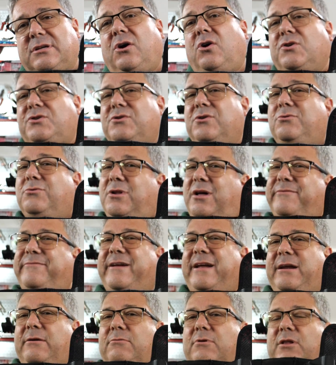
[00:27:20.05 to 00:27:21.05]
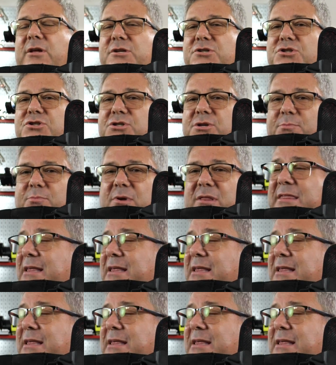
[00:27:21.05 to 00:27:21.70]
Also, love-hate relationship with